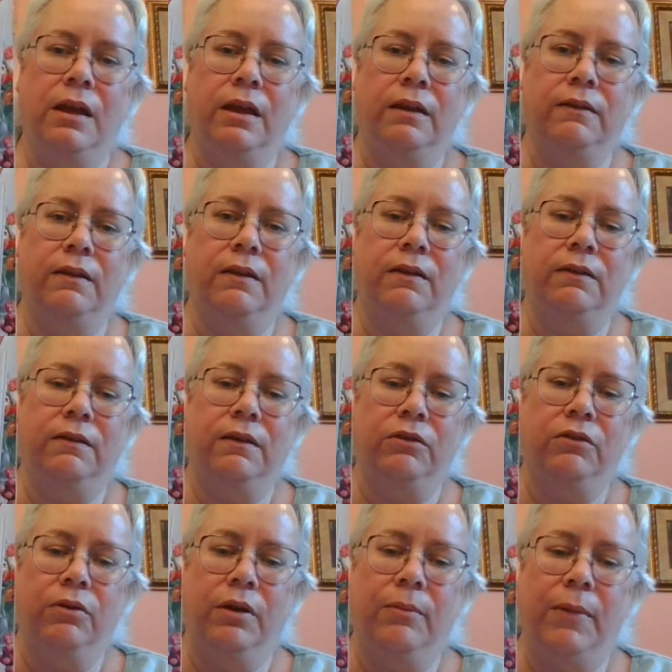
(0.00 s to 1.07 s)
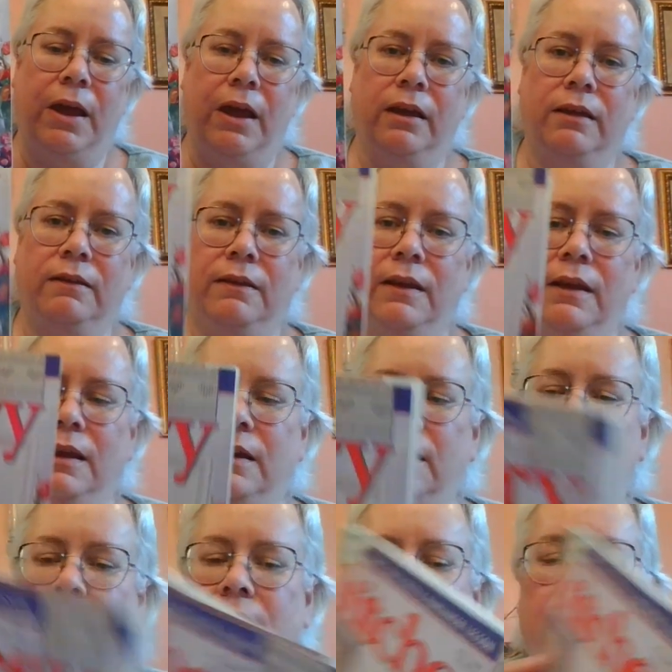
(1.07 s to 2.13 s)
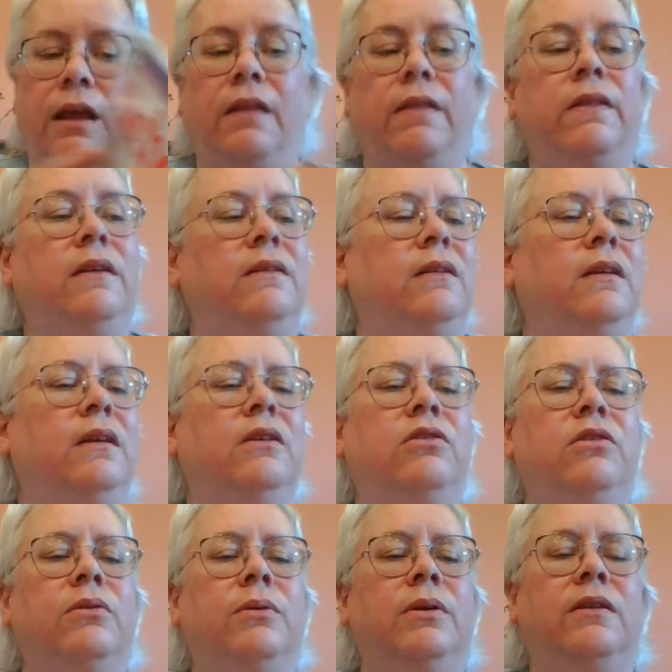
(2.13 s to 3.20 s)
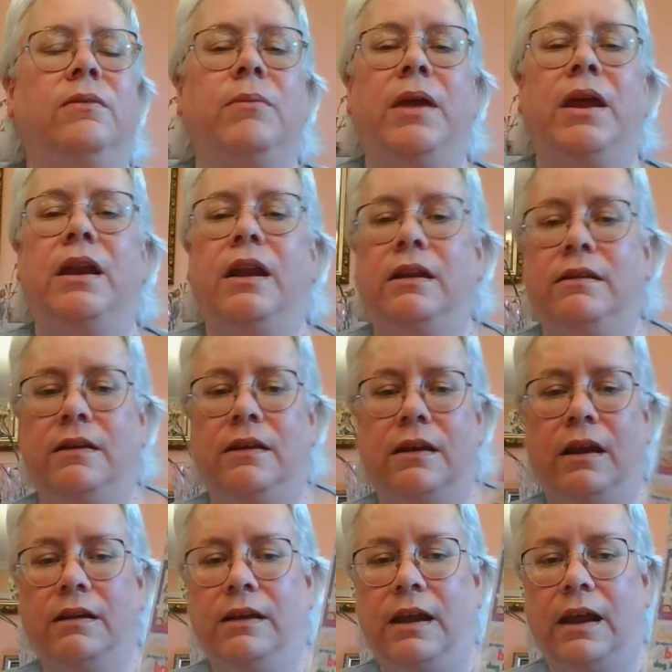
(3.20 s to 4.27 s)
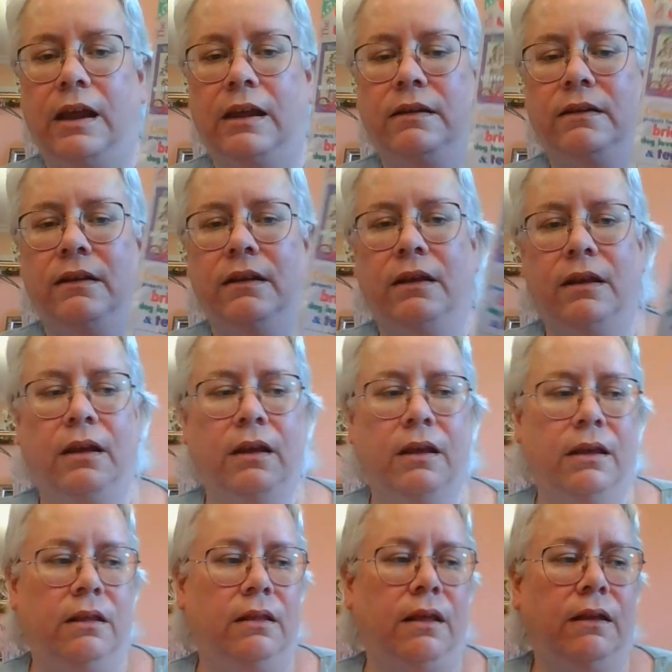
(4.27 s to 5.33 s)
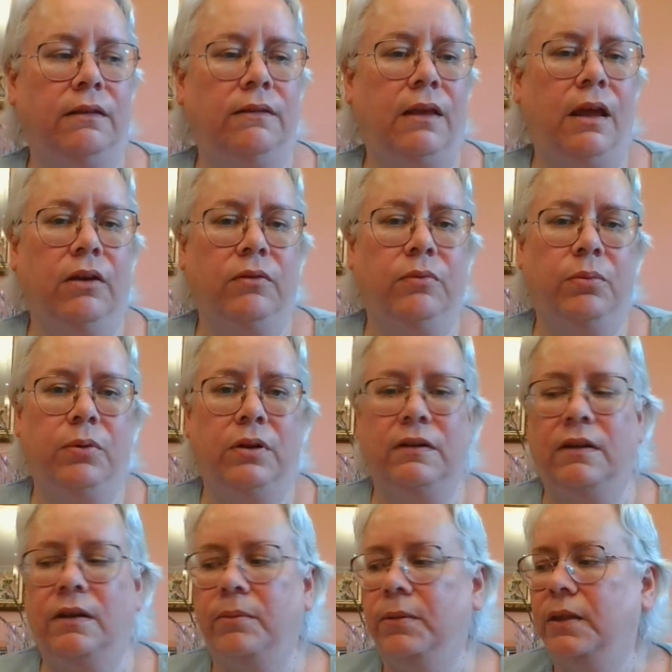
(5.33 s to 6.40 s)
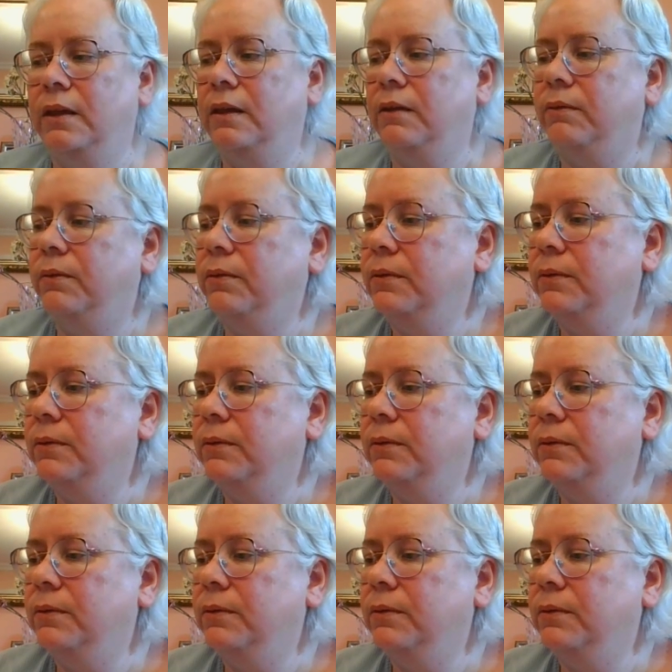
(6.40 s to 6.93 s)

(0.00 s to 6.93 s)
It's in the Stitchery magazine, and this issue is May 1998. That's out of print, I believe.